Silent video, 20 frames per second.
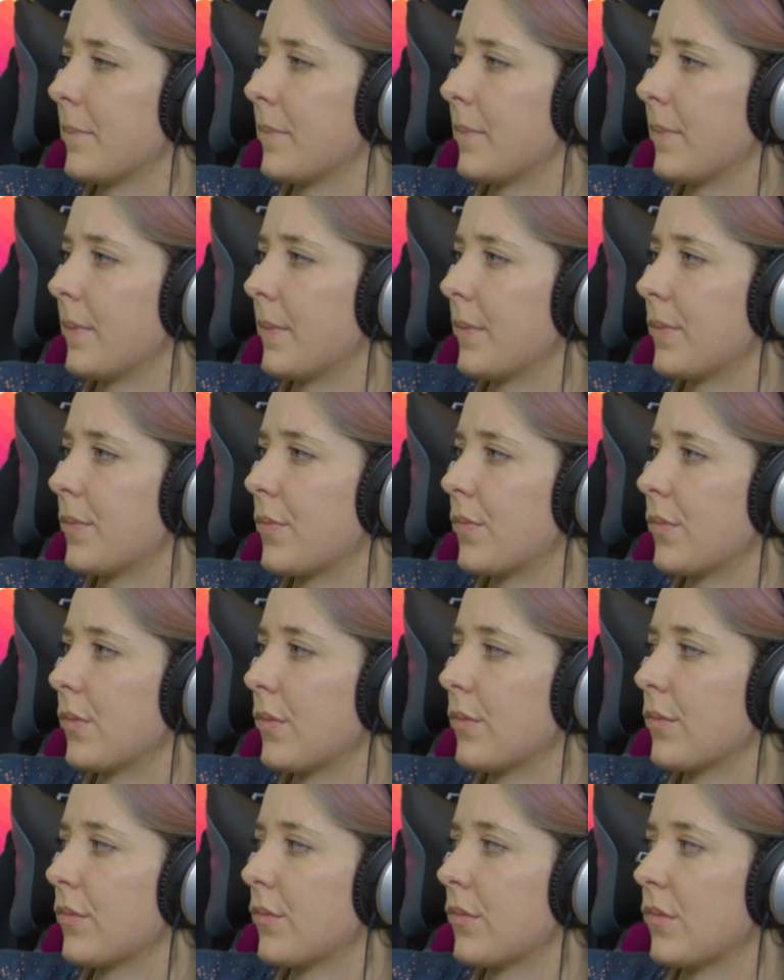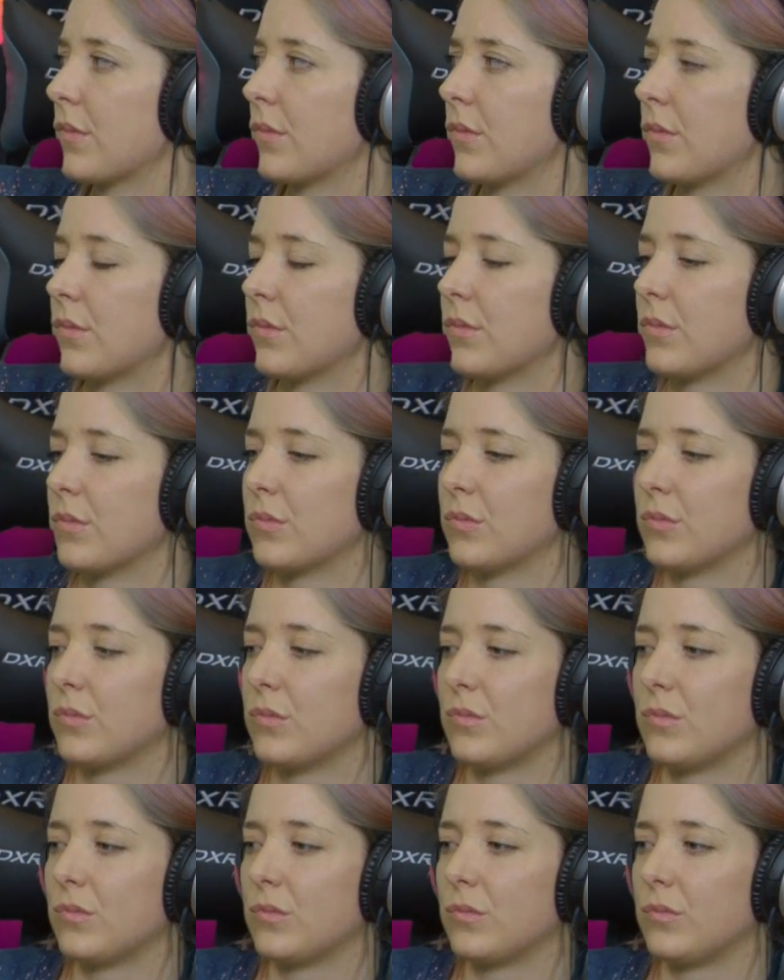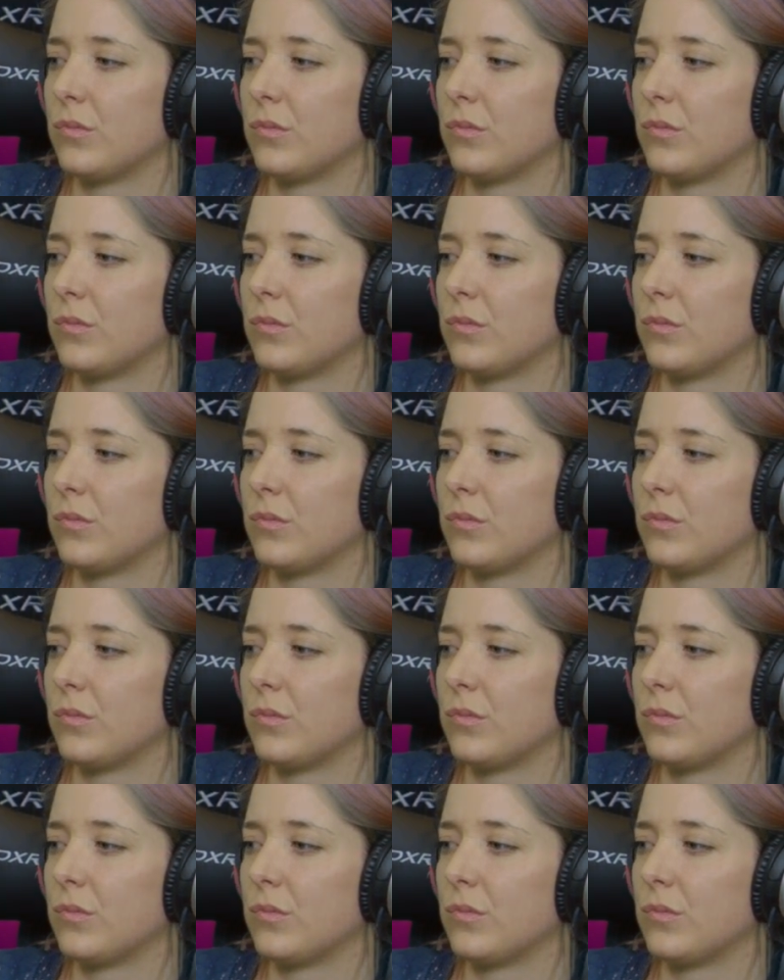The person shown says nothing.